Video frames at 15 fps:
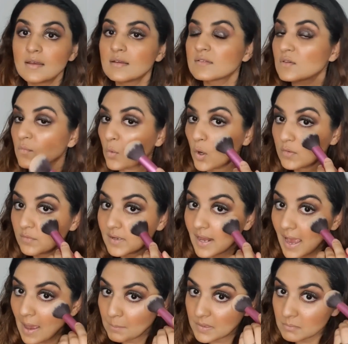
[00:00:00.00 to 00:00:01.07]
So what will
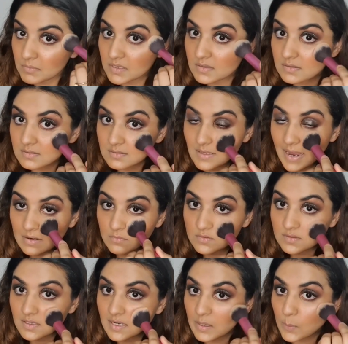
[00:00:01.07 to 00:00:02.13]
happen, because that
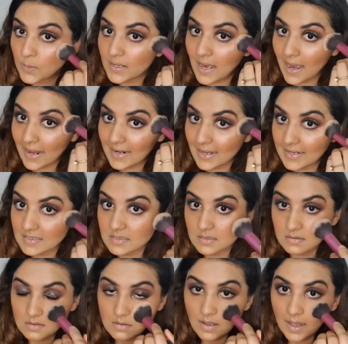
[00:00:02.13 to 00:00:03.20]
was a liquid
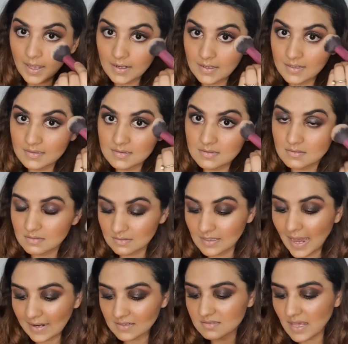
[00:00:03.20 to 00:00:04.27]
highlighter and
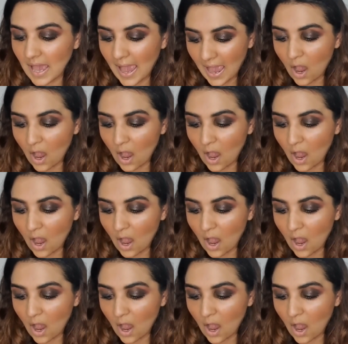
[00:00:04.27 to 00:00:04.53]
that is